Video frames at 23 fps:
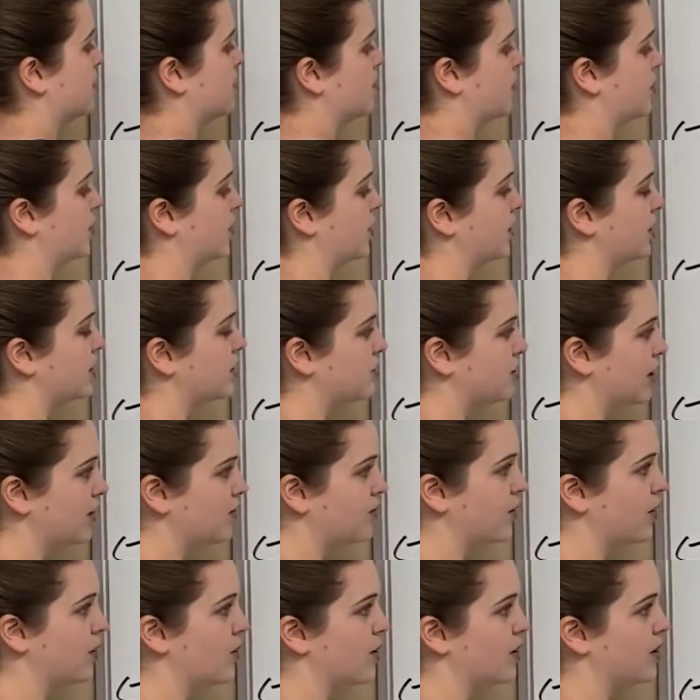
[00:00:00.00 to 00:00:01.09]
Pretty
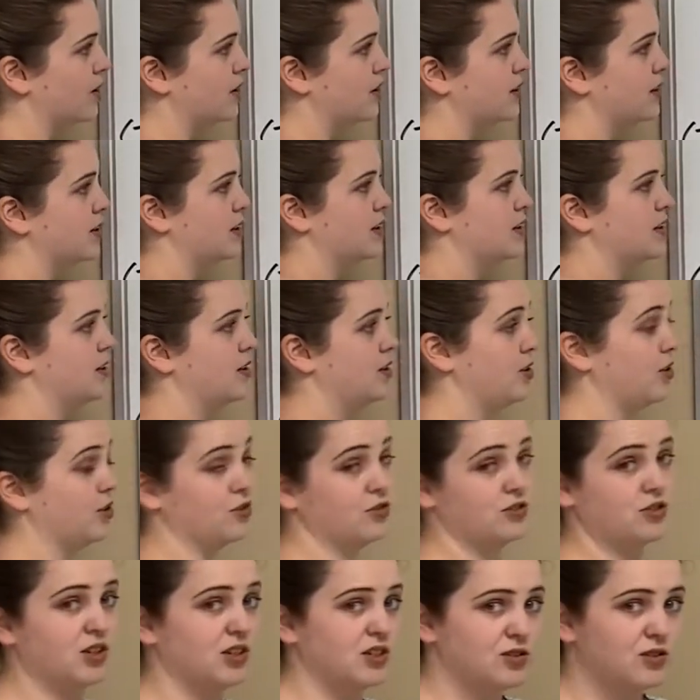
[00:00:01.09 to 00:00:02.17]
straightforward. You're
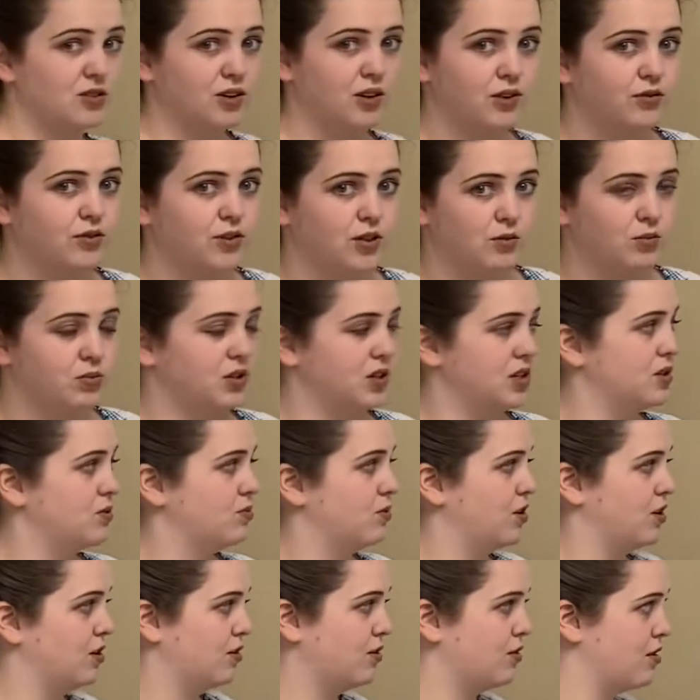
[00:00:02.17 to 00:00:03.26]
just looking for the place where
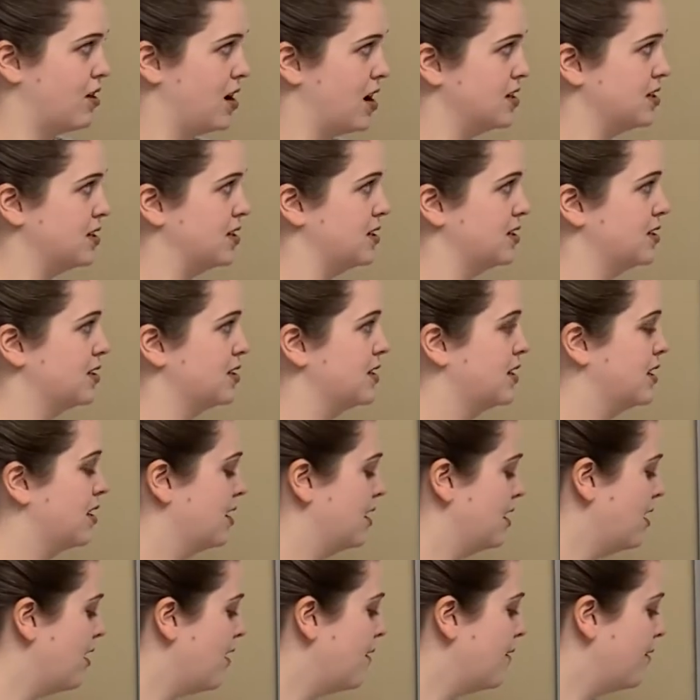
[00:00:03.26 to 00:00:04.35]
it crosses
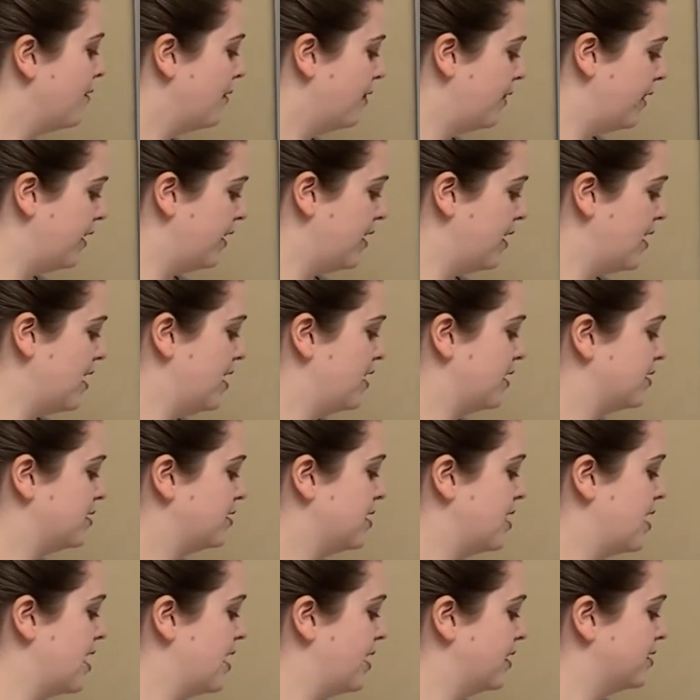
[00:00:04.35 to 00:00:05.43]
the
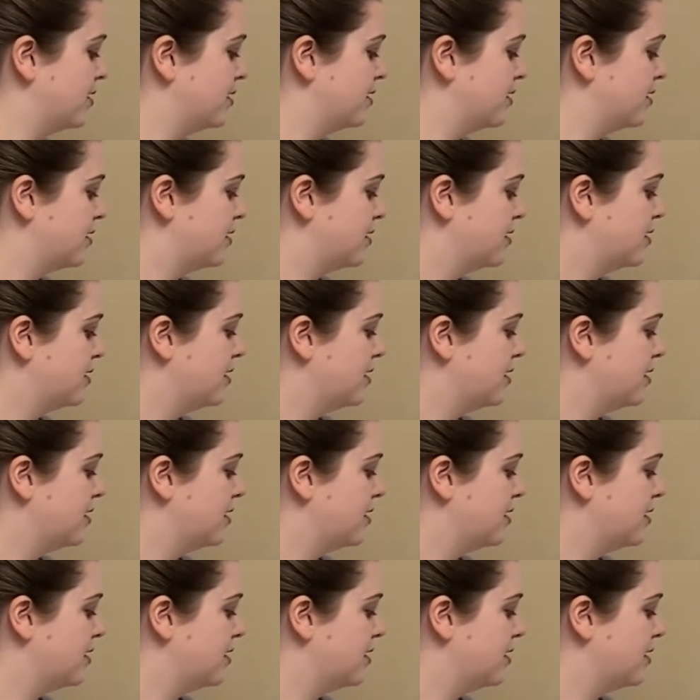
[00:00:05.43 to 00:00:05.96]
x-axis.